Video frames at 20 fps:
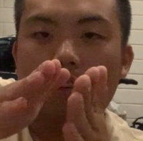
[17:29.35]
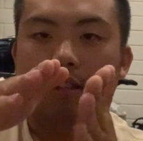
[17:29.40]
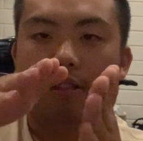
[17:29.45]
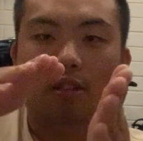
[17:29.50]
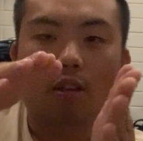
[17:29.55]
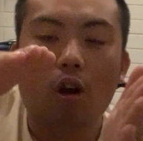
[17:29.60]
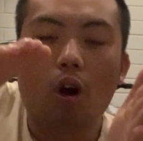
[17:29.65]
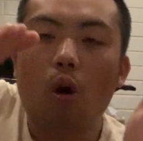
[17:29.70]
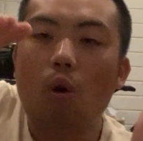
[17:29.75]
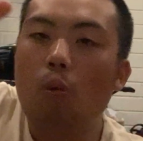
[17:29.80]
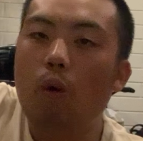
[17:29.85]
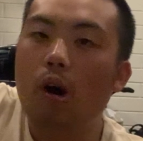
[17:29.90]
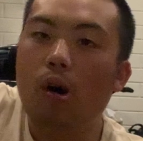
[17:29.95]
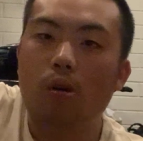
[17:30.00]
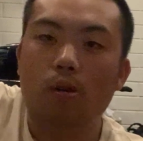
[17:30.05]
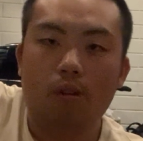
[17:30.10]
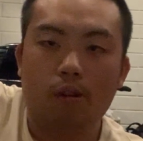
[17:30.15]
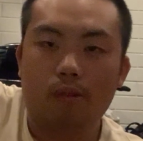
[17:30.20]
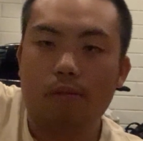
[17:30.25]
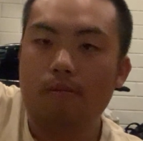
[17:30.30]
the whole
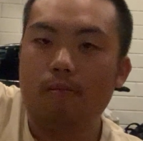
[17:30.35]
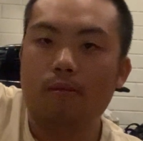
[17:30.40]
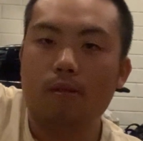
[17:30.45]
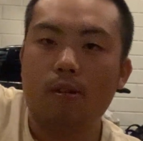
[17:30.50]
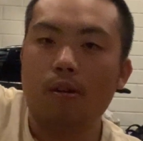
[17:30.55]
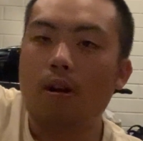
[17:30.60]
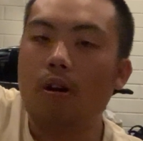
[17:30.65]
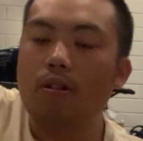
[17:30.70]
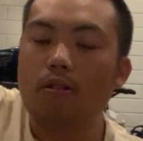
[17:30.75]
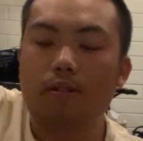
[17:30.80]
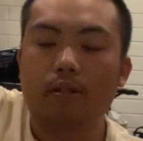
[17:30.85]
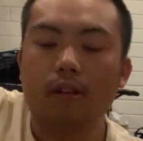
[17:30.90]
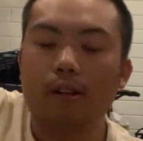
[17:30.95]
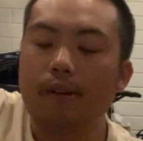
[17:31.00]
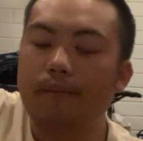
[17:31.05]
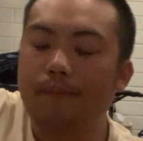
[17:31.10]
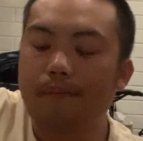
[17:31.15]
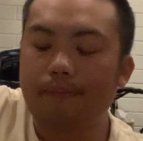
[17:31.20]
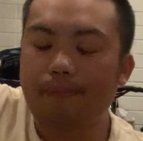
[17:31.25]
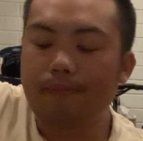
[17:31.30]
world, honestly.
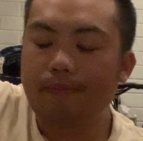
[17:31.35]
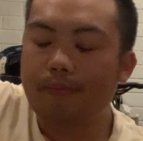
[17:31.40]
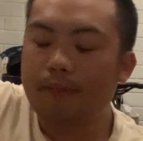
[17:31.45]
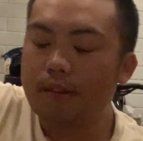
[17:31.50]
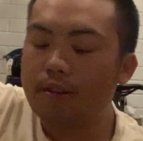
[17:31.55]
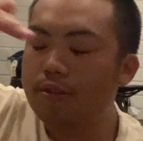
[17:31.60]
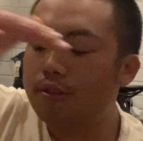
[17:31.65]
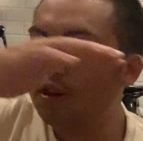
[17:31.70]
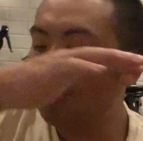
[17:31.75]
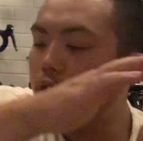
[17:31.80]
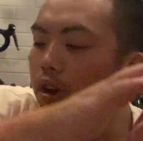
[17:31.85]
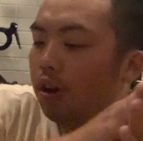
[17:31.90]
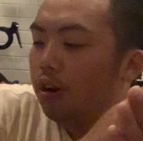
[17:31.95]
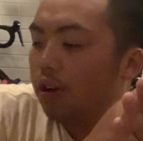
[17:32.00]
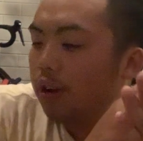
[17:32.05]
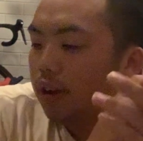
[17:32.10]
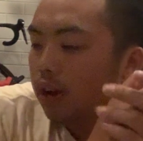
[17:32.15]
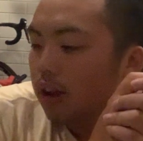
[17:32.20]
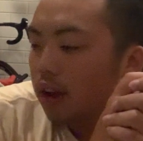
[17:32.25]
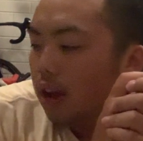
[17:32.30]
So,
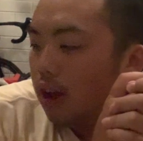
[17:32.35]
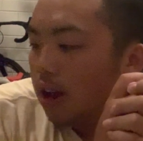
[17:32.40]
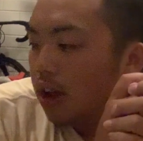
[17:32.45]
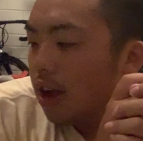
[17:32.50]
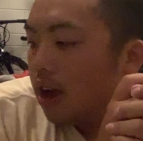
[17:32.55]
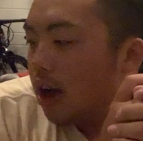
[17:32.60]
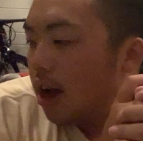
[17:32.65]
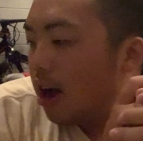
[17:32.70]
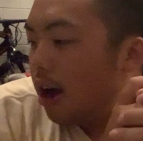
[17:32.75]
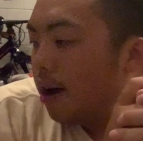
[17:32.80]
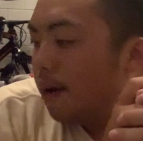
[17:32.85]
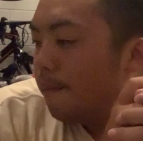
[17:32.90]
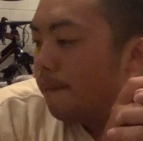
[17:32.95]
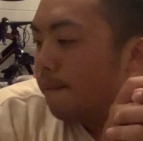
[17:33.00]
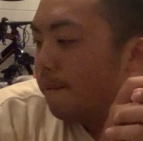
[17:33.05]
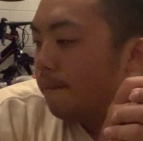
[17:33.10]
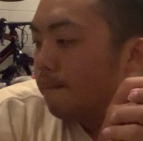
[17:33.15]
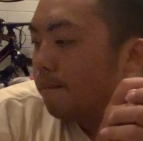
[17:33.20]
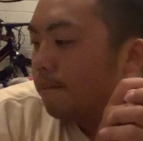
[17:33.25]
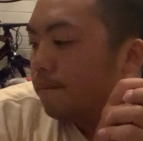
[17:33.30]

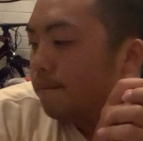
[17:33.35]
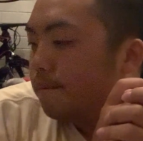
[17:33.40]
um,